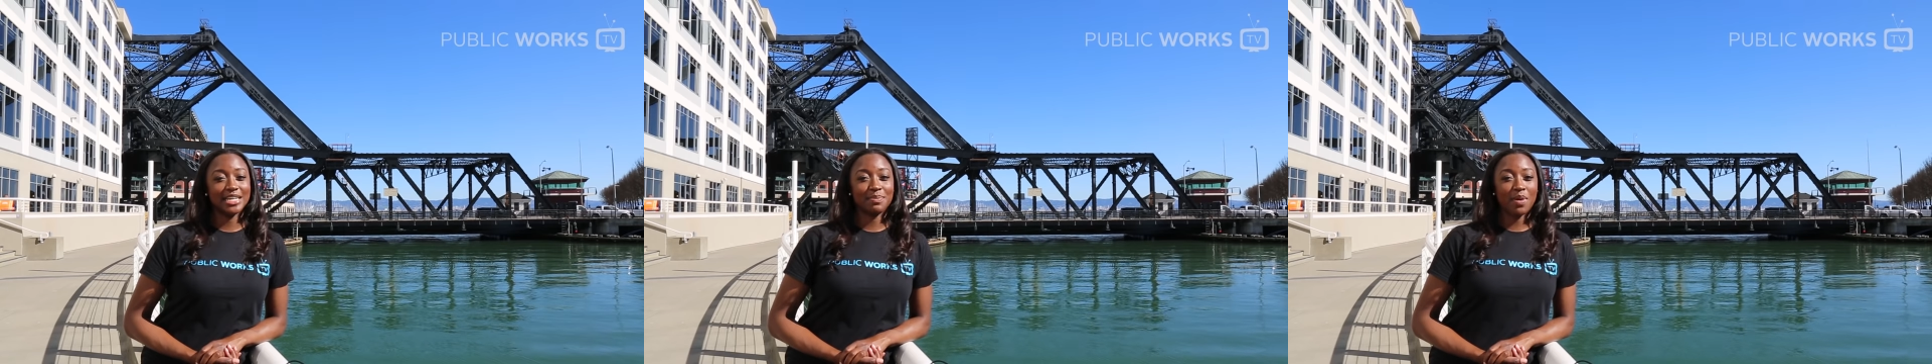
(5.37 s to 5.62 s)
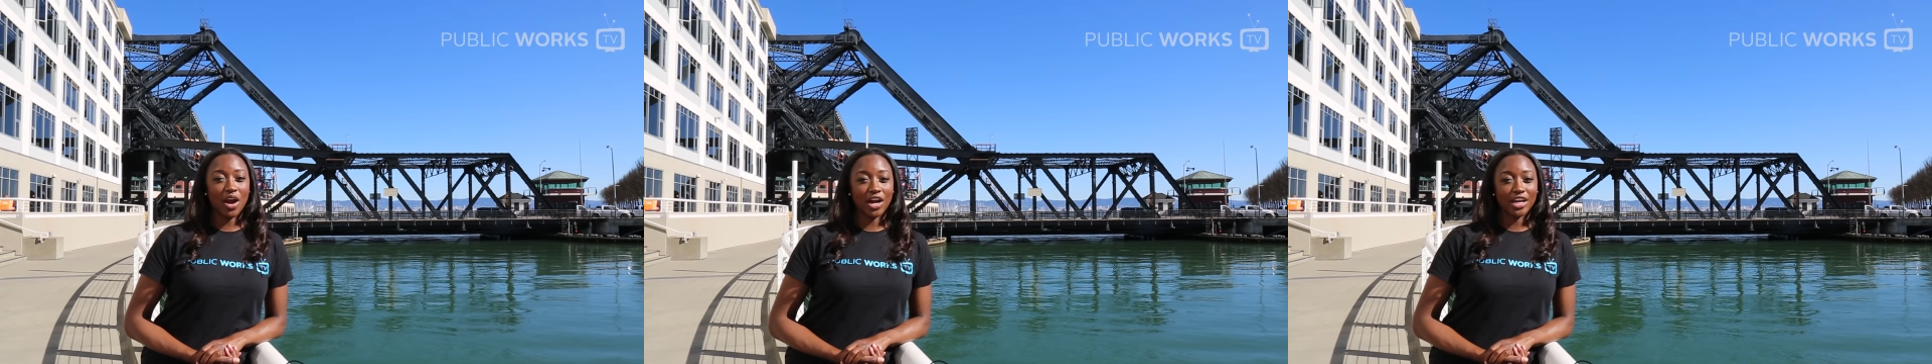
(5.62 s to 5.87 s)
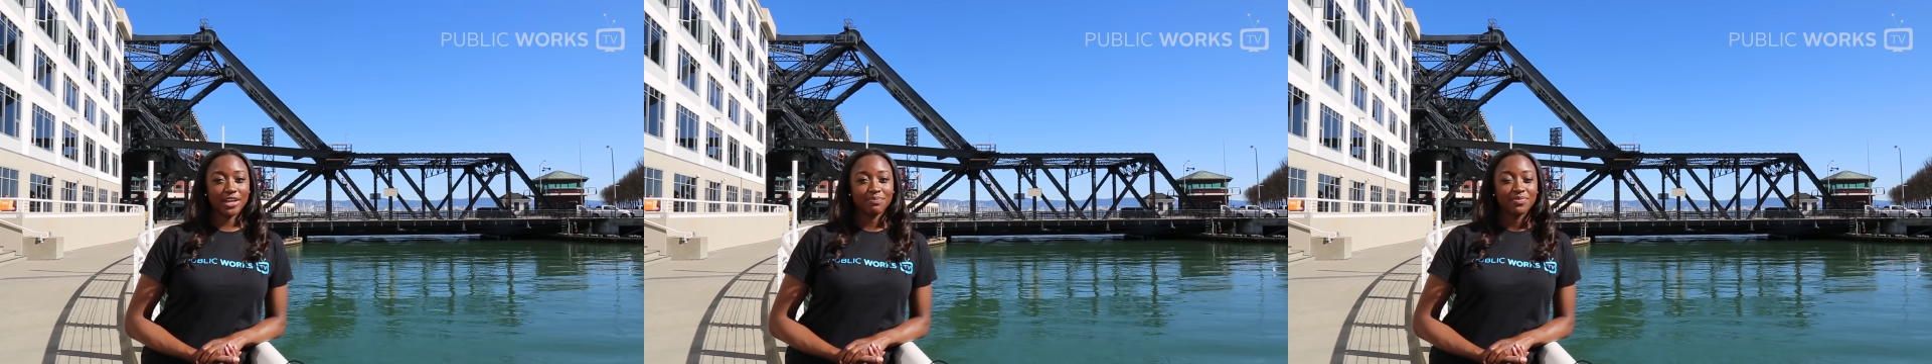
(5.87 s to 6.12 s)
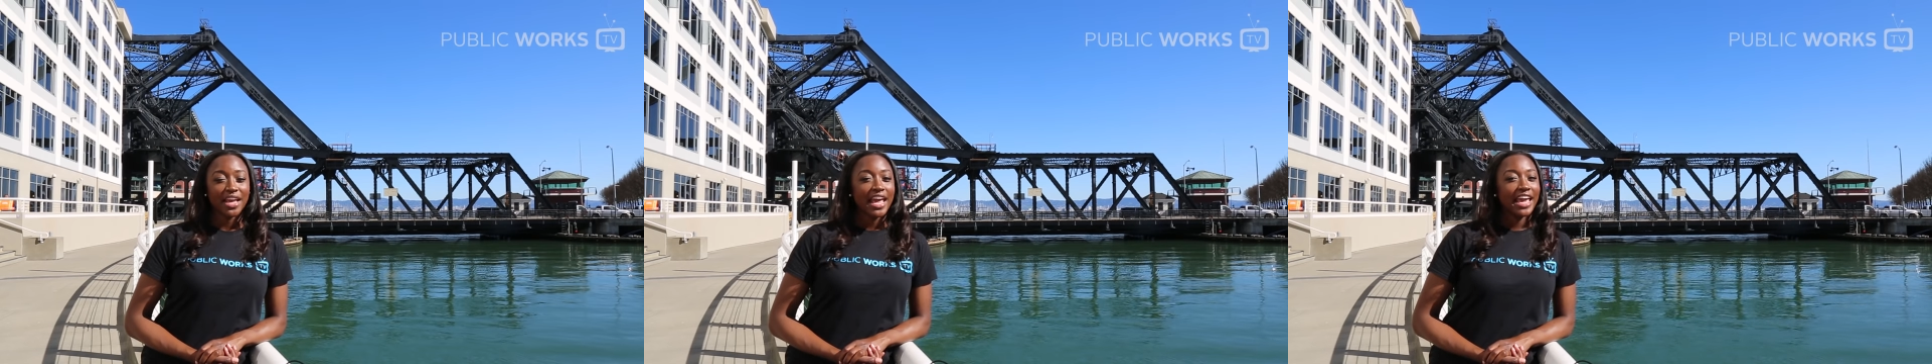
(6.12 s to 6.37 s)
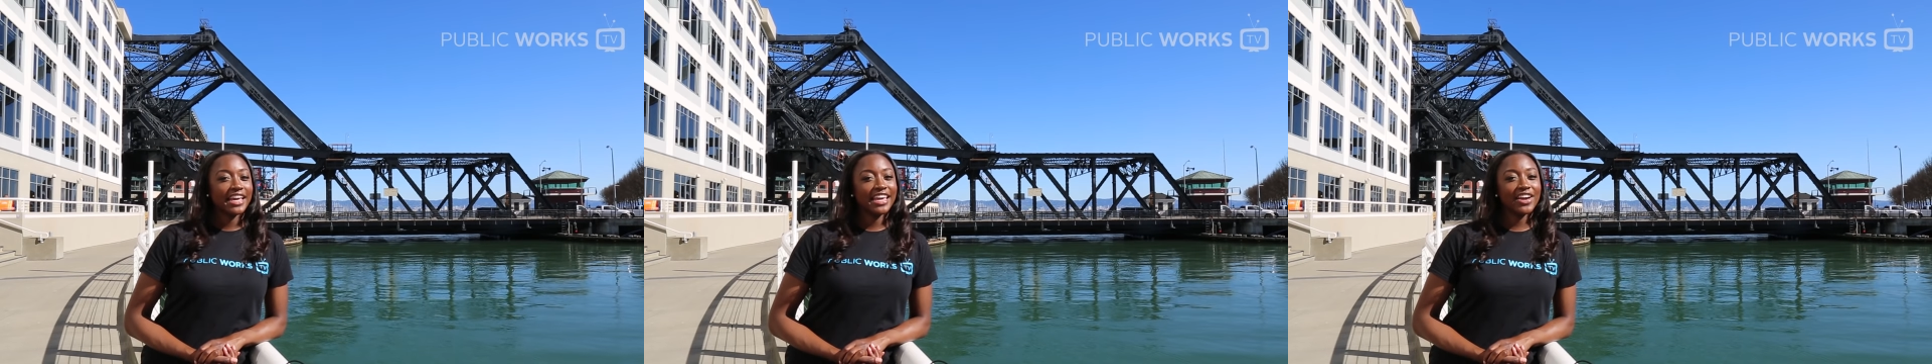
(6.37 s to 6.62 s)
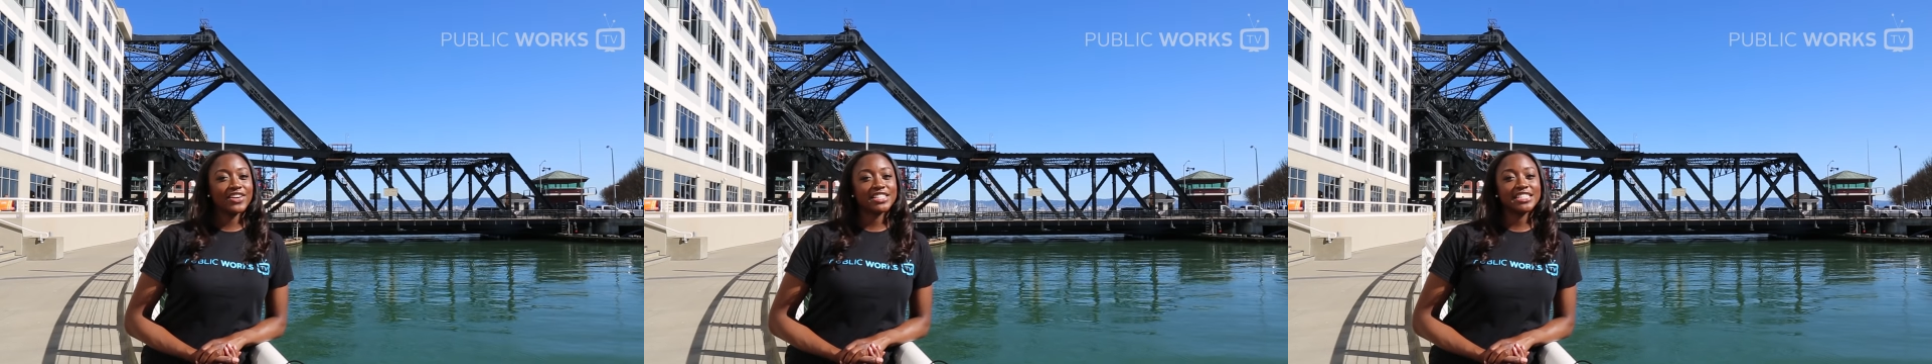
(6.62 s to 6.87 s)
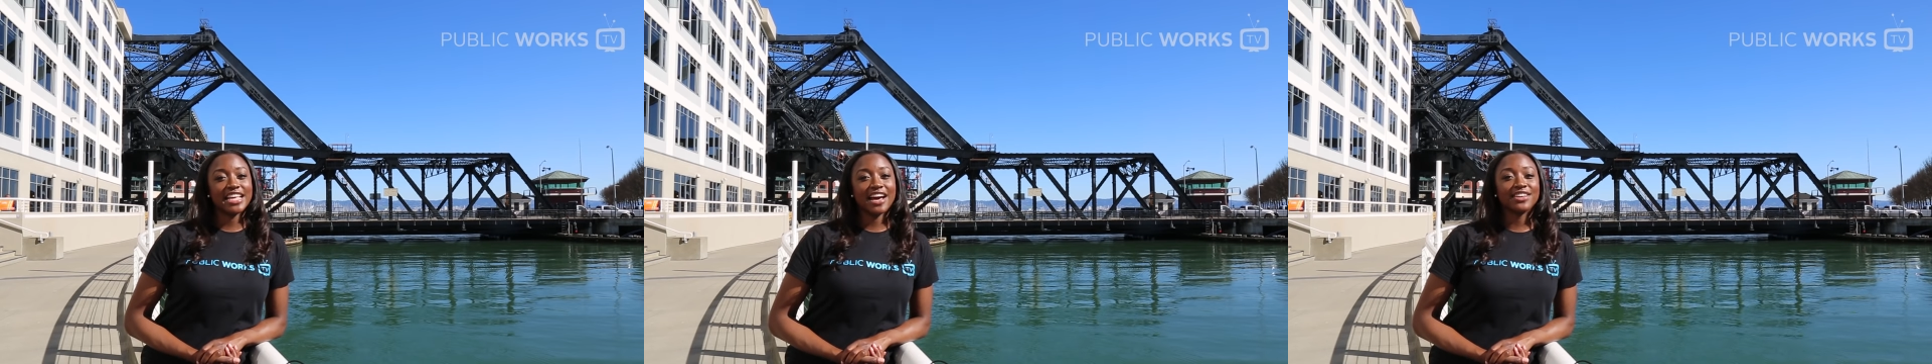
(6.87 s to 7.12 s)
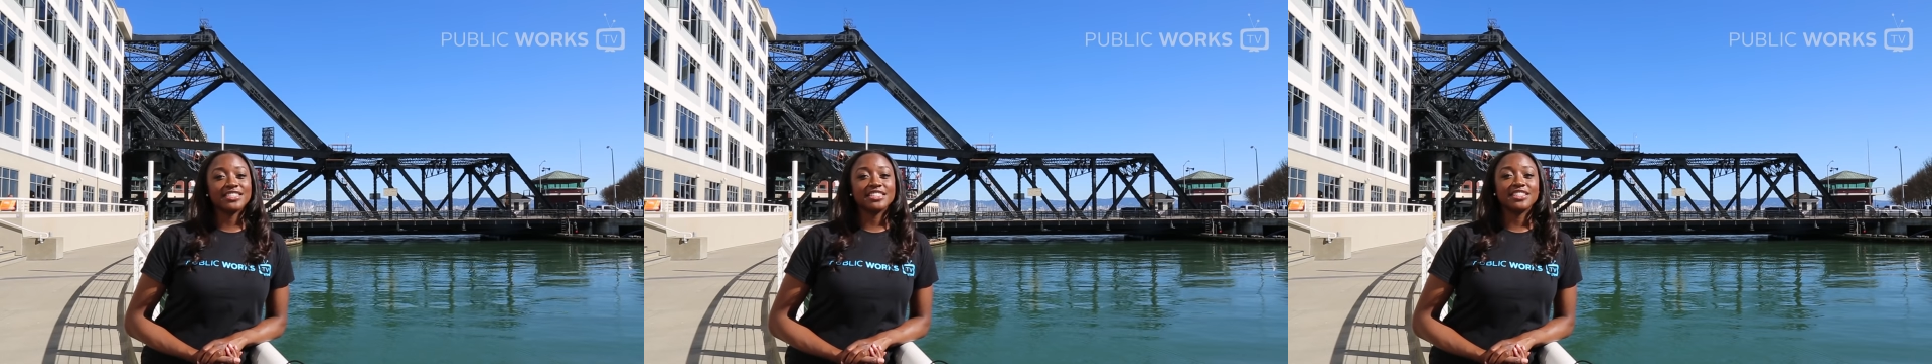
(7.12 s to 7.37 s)
T Park. It carries
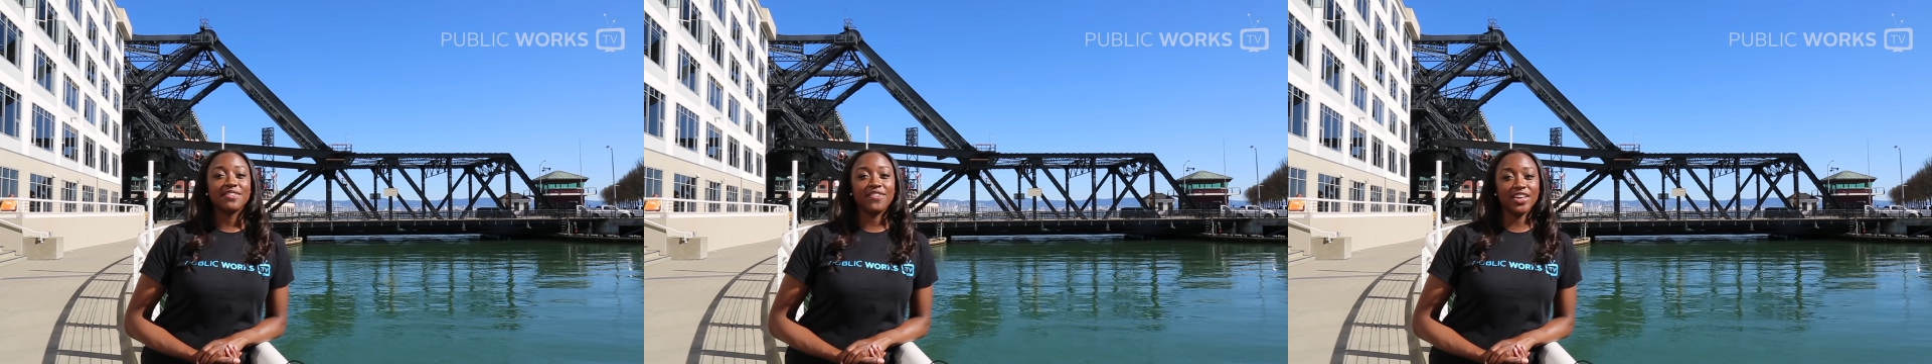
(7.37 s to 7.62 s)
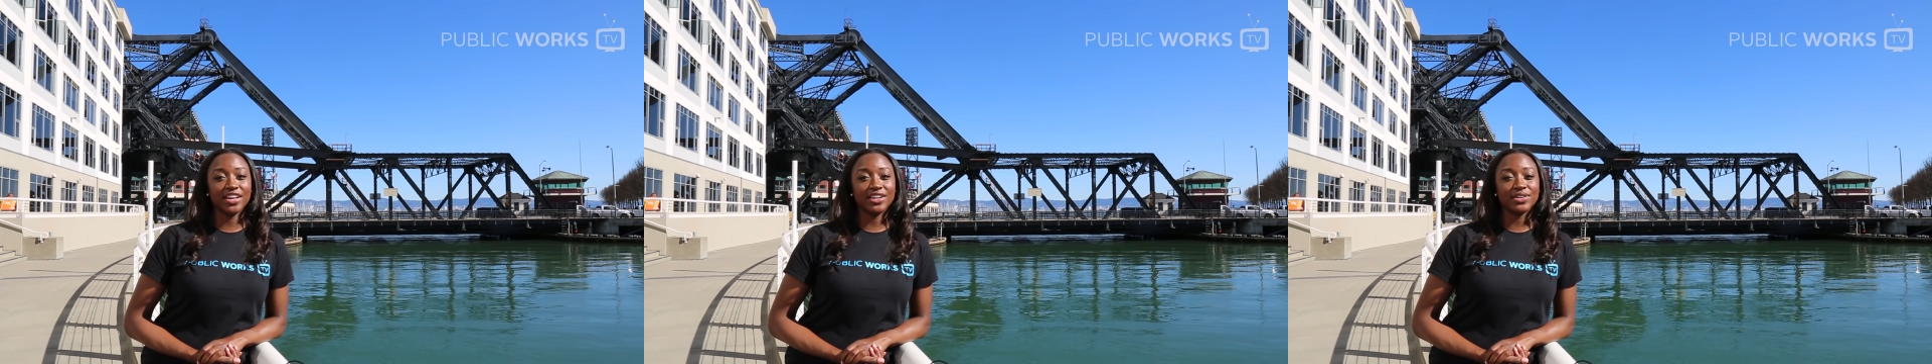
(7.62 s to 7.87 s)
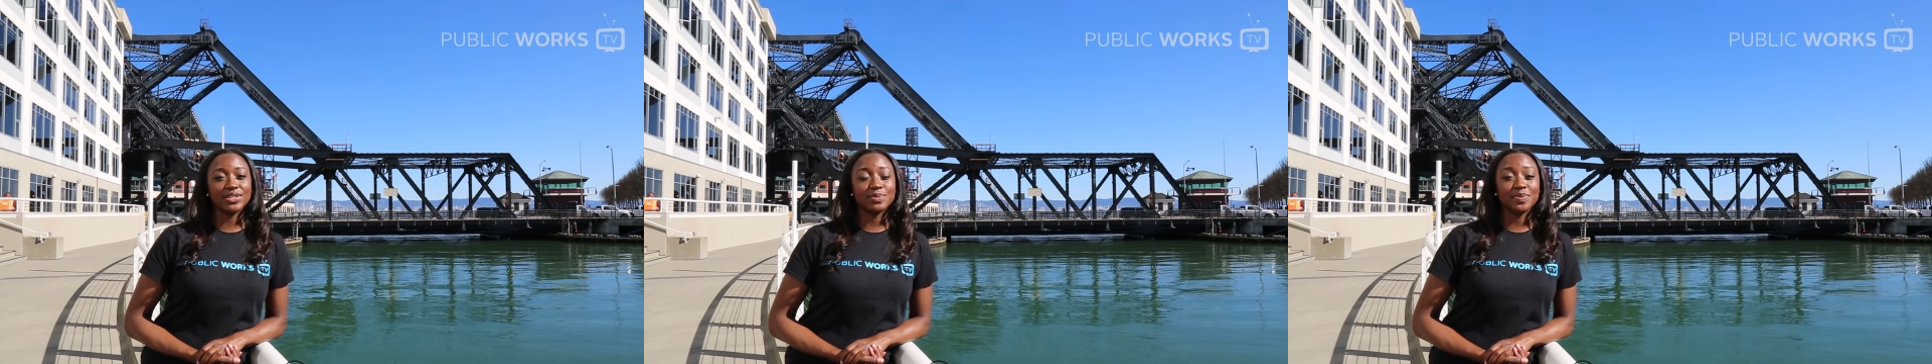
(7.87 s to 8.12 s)
thousands of vehicles,